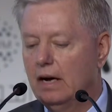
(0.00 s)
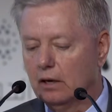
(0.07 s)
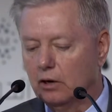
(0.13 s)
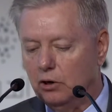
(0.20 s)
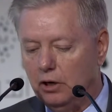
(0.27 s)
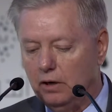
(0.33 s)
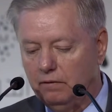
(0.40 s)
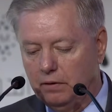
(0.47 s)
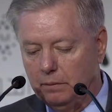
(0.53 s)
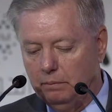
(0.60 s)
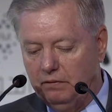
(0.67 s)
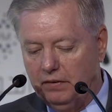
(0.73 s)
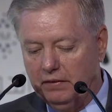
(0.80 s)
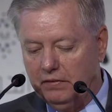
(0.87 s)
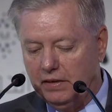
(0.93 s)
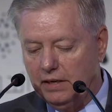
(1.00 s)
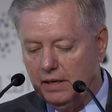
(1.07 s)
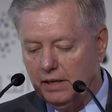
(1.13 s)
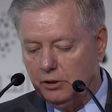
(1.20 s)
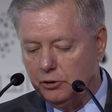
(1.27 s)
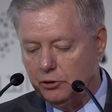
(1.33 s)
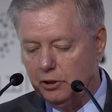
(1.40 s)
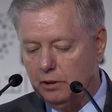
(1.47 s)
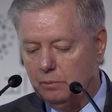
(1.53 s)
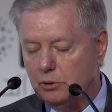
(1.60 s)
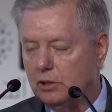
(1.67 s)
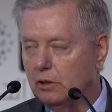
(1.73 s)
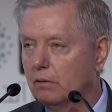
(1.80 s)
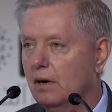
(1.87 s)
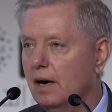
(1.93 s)
learned from 58 trips
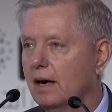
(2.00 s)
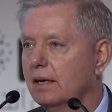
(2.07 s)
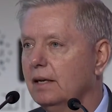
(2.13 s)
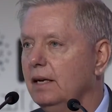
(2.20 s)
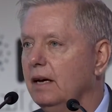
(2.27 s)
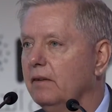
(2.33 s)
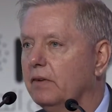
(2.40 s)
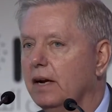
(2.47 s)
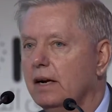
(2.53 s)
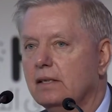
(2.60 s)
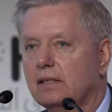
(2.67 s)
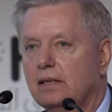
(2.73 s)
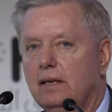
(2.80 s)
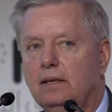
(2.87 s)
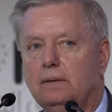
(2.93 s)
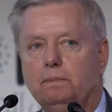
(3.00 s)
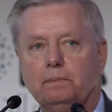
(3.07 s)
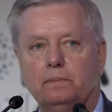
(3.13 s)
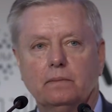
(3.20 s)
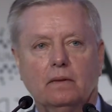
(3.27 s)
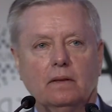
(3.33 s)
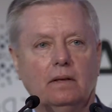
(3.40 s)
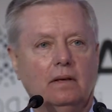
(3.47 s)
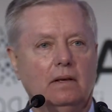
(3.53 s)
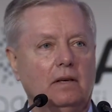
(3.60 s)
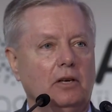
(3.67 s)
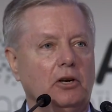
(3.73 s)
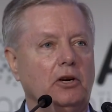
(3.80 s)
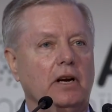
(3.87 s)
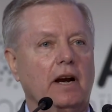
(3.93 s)
to Iraq and Afghanistan?
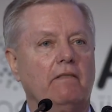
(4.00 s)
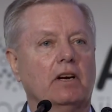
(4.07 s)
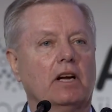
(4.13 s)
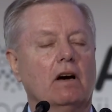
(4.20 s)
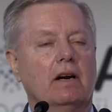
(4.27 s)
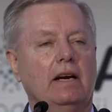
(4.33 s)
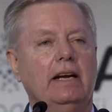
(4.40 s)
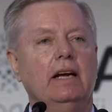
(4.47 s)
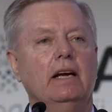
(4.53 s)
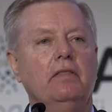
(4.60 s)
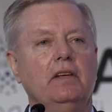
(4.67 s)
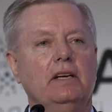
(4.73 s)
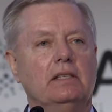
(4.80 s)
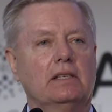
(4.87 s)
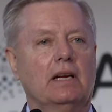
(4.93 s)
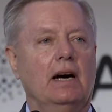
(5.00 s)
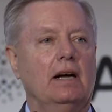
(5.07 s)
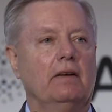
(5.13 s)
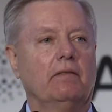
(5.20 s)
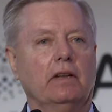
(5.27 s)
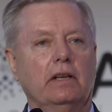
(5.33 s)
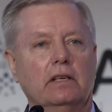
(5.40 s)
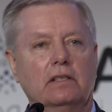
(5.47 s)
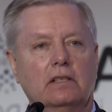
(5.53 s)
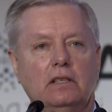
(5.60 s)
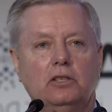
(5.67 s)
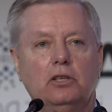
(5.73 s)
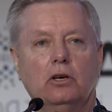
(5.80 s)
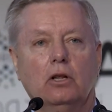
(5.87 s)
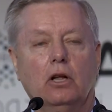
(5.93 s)
You're never going to end these conflicts
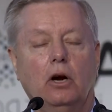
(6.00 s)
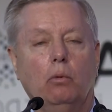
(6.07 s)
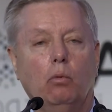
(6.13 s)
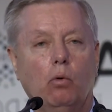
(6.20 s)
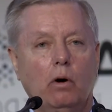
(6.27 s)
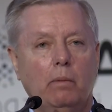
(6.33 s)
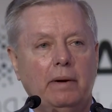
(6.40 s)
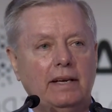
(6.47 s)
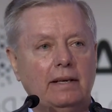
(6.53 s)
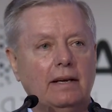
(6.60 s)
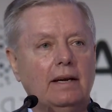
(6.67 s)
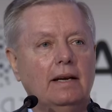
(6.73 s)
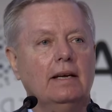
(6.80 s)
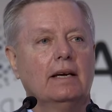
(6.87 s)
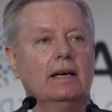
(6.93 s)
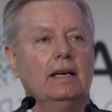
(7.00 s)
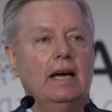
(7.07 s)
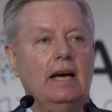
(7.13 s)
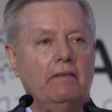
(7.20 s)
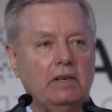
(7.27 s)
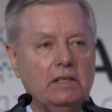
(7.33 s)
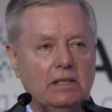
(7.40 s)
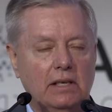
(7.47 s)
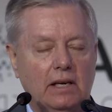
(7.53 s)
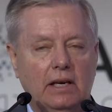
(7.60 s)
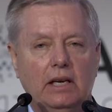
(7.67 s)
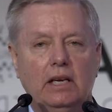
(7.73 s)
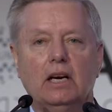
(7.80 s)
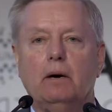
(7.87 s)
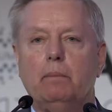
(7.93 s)
until a woman can have a
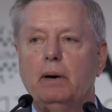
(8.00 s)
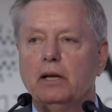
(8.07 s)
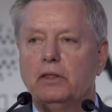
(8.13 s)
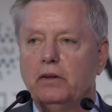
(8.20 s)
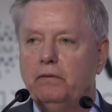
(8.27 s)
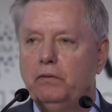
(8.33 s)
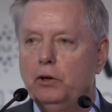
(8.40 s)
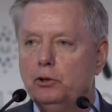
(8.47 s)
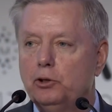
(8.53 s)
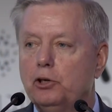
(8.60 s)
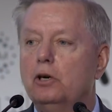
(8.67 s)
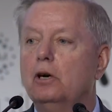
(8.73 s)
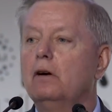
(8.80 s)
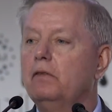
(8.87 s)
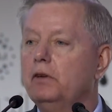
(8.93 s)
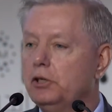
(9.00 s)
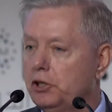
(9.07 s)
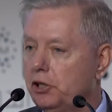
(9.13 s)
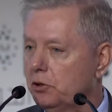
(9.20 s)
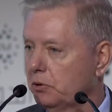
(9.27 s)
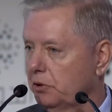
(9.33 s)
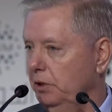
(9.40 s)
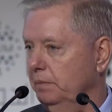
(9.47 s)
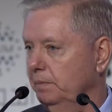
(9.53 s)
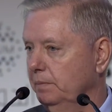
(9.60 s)
say about the future of her children.